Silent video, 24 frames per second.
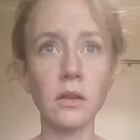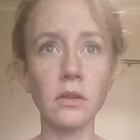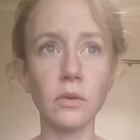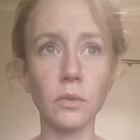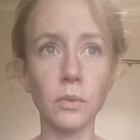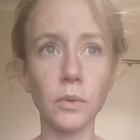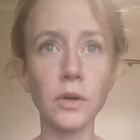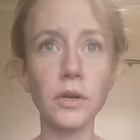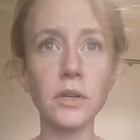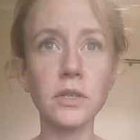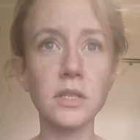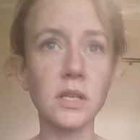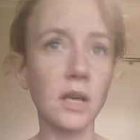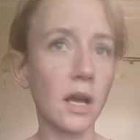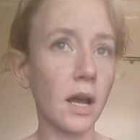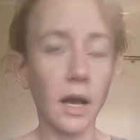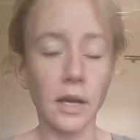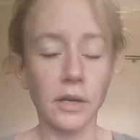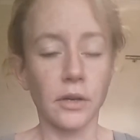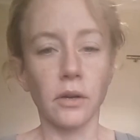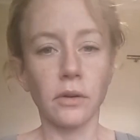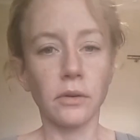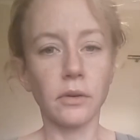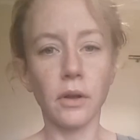the words
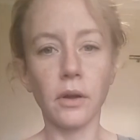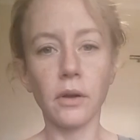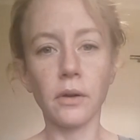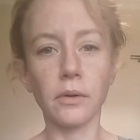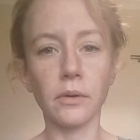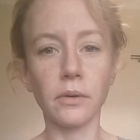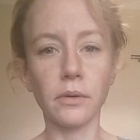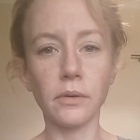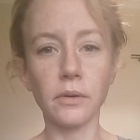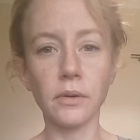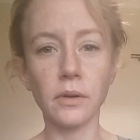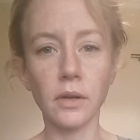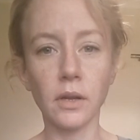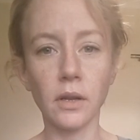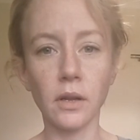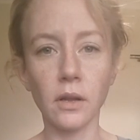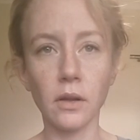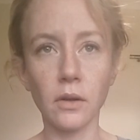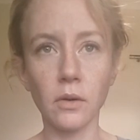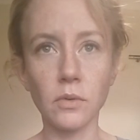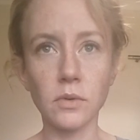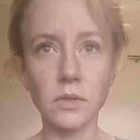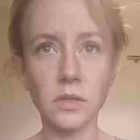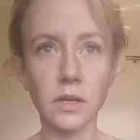I don't know
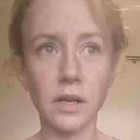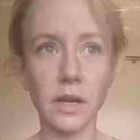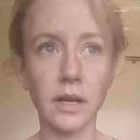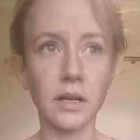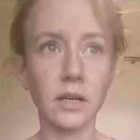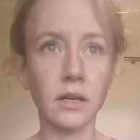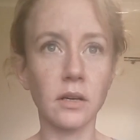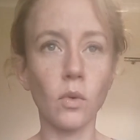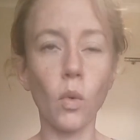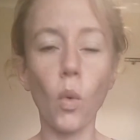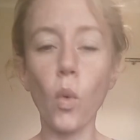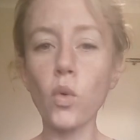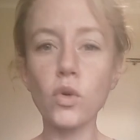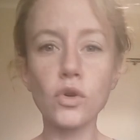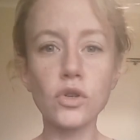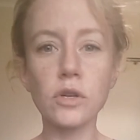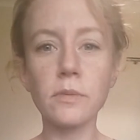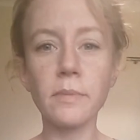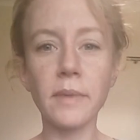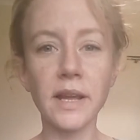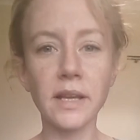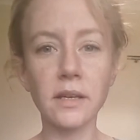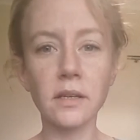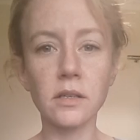is like an
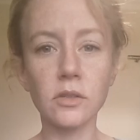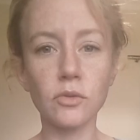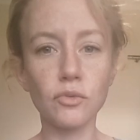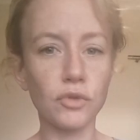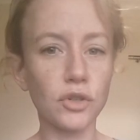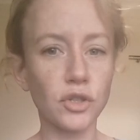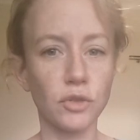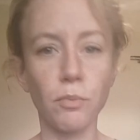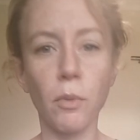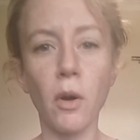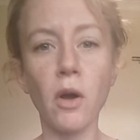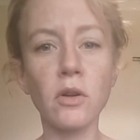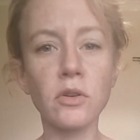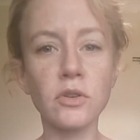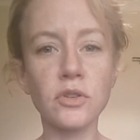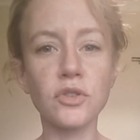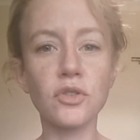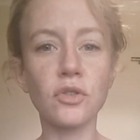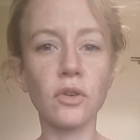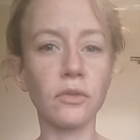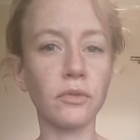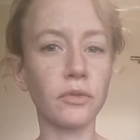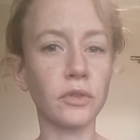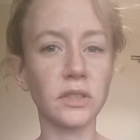automated
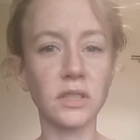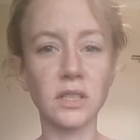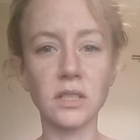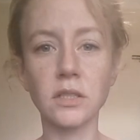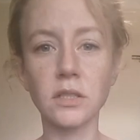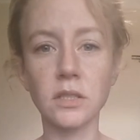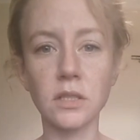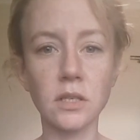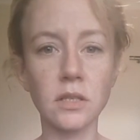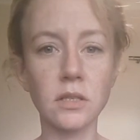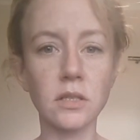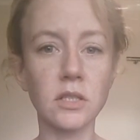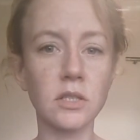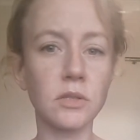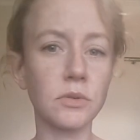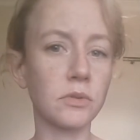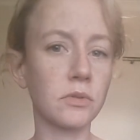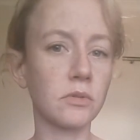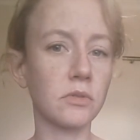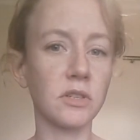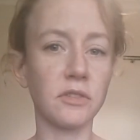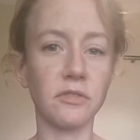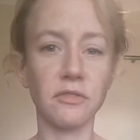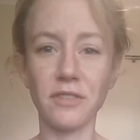response of
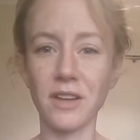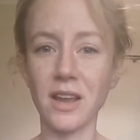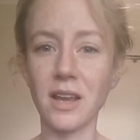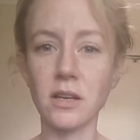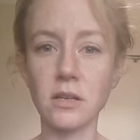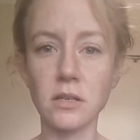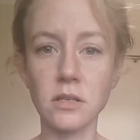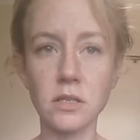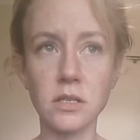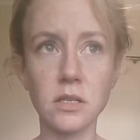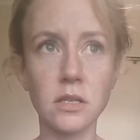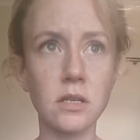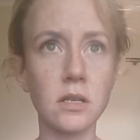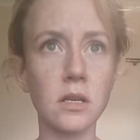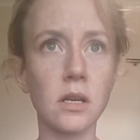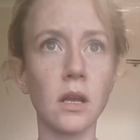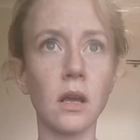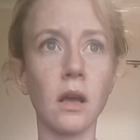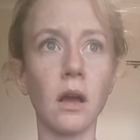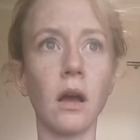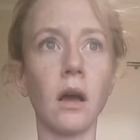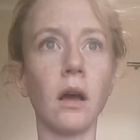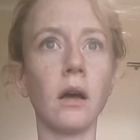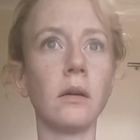resistance, defense,
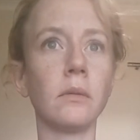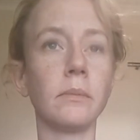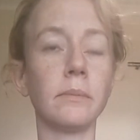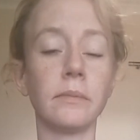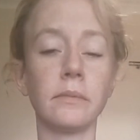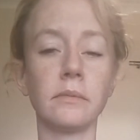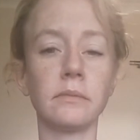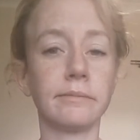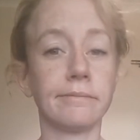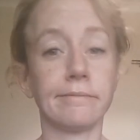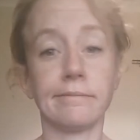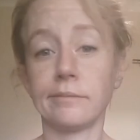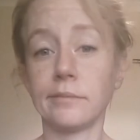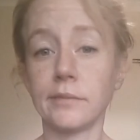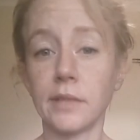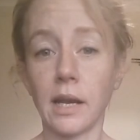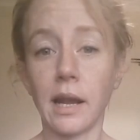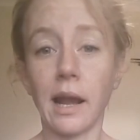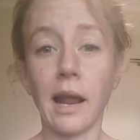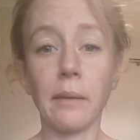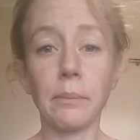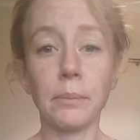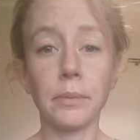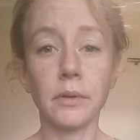and
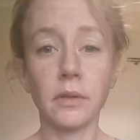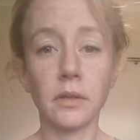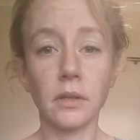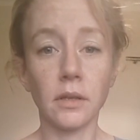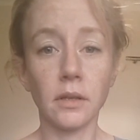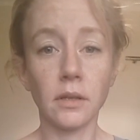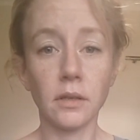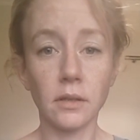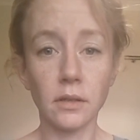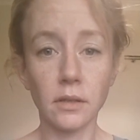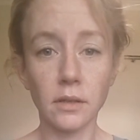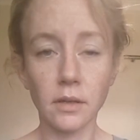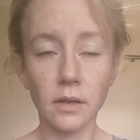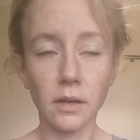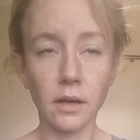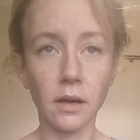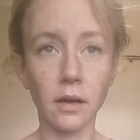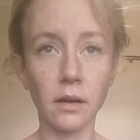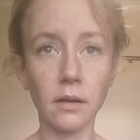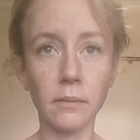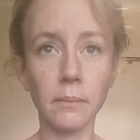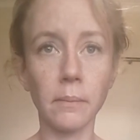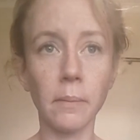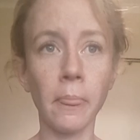apathy.
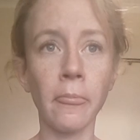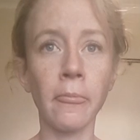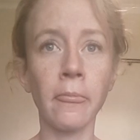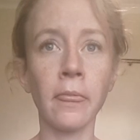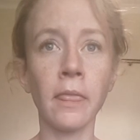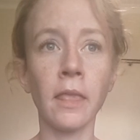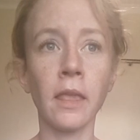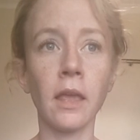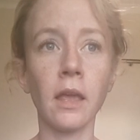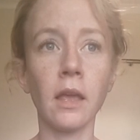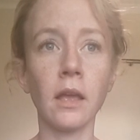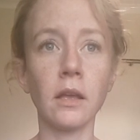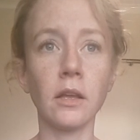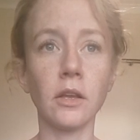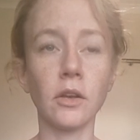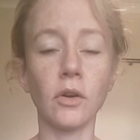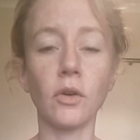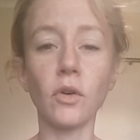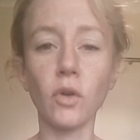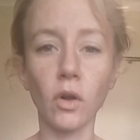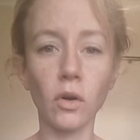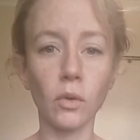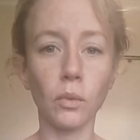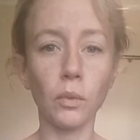
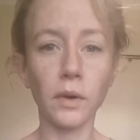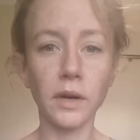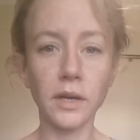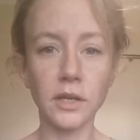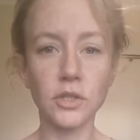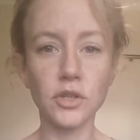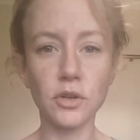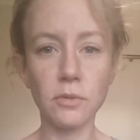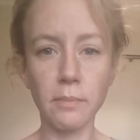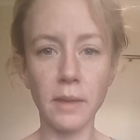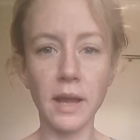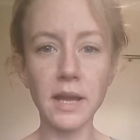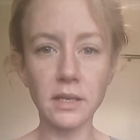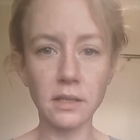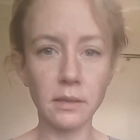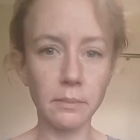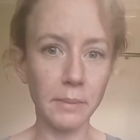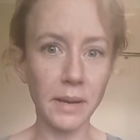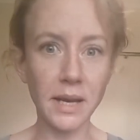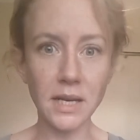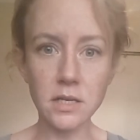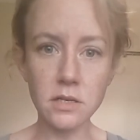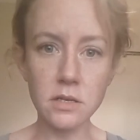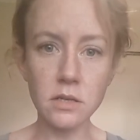Not wanting to make the
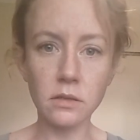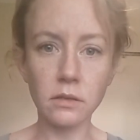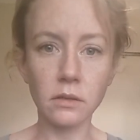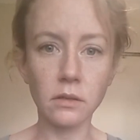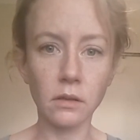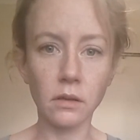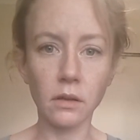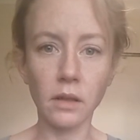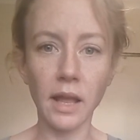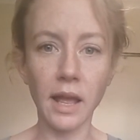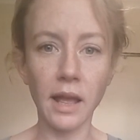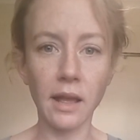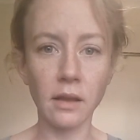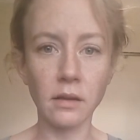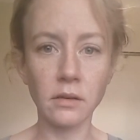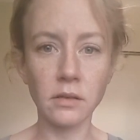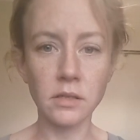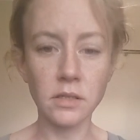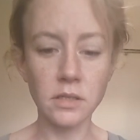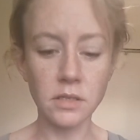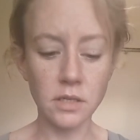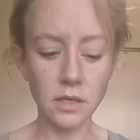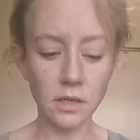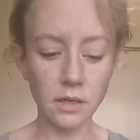mental
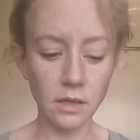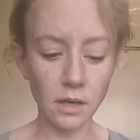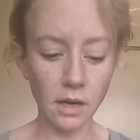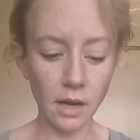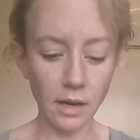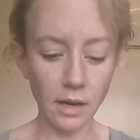and